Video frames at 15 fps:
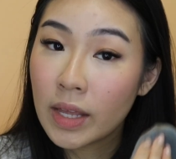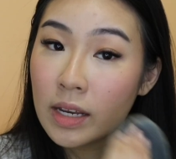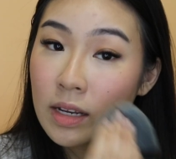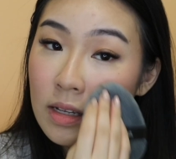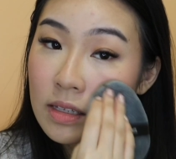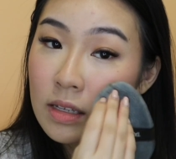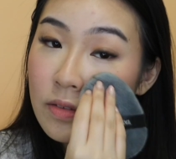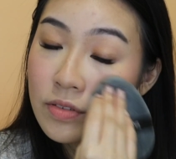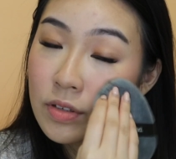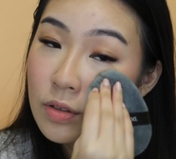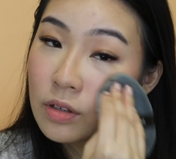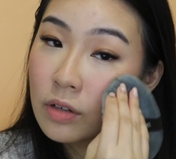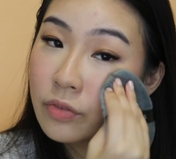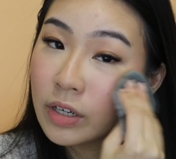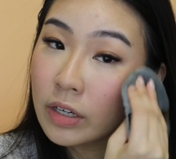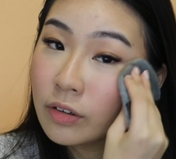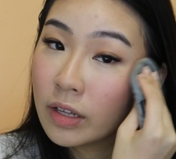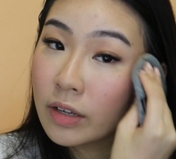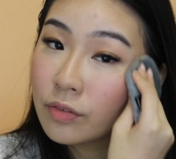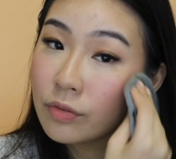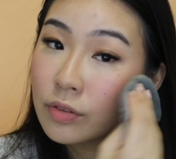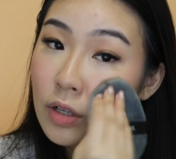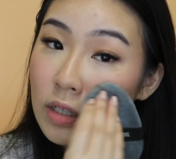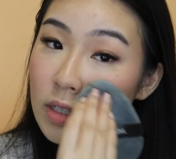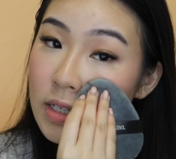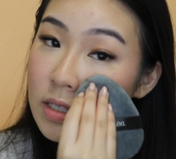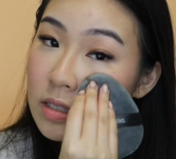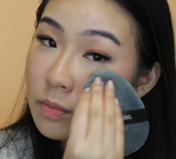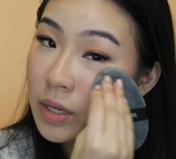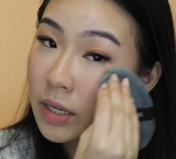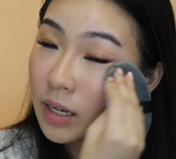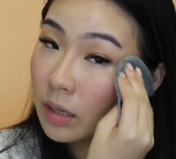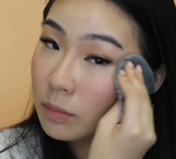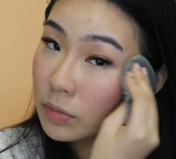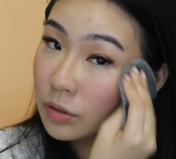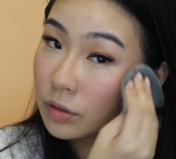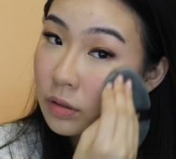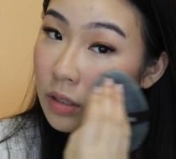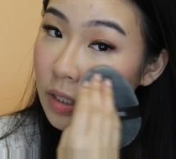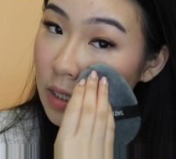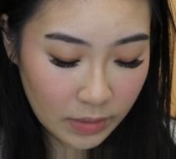and it leaves you a very like flawless makeup look.